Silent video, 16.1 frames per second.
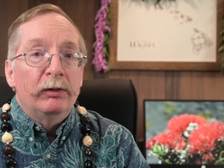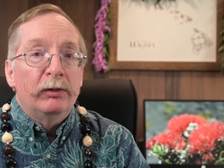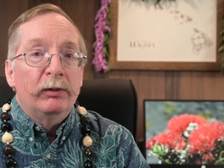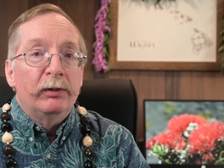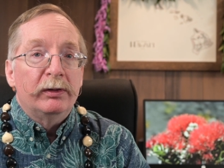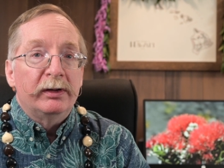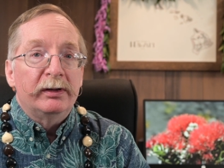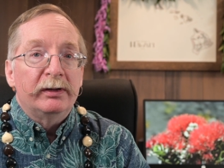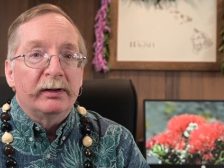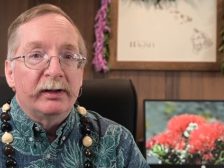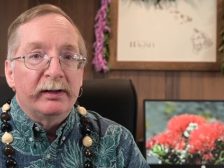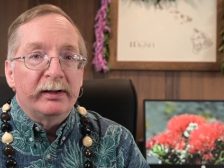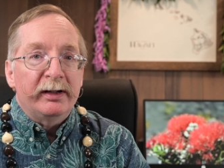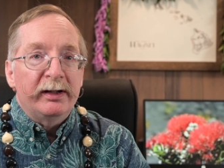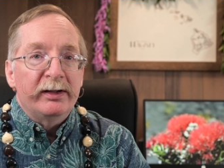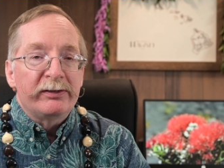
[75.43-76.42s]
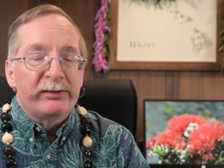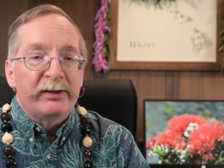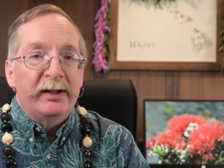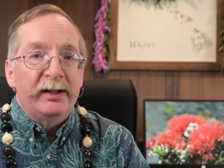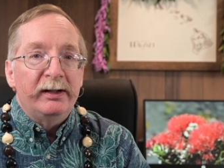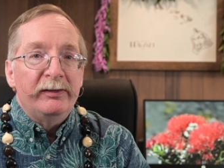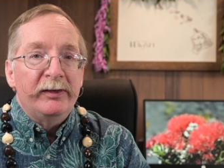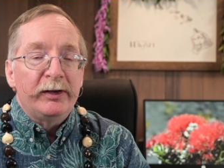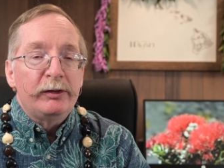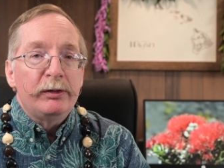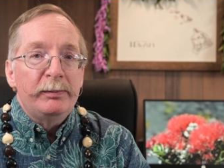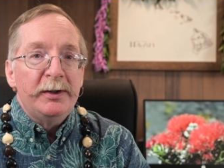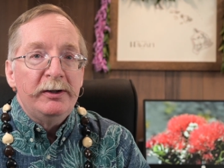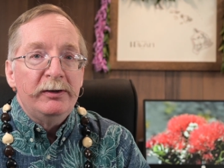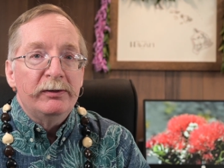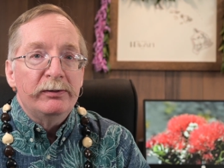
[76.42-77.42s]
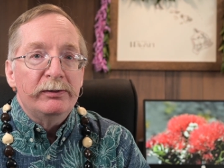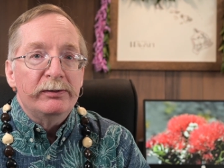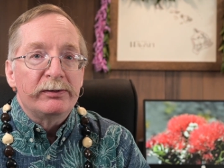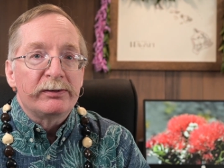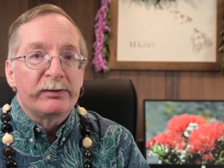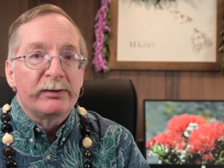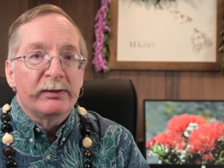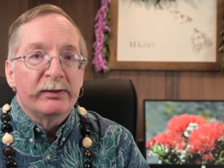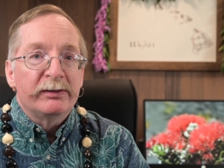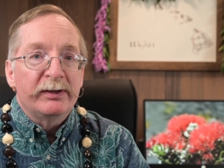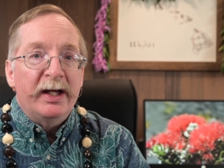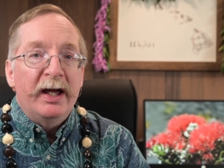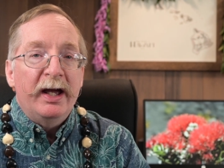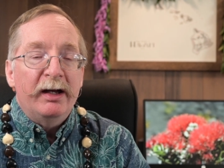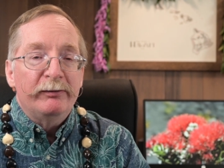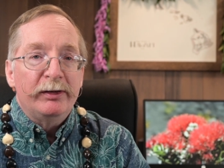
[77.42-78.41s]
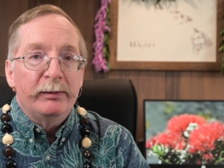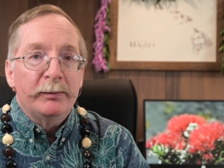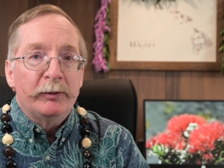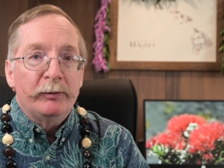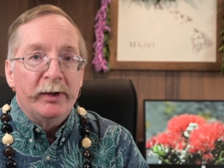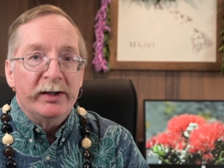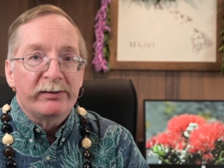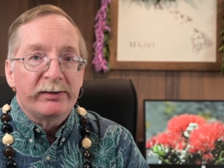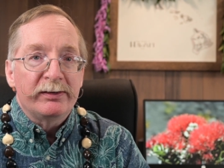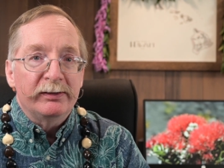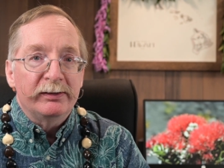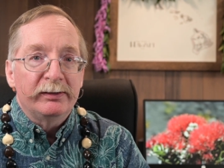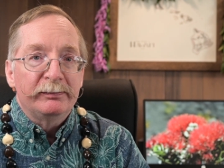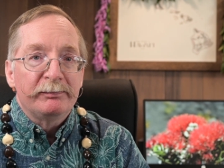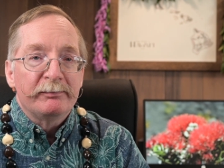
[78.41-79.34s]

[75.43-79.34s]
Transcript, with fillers: or a saying that could be used to have him arrested.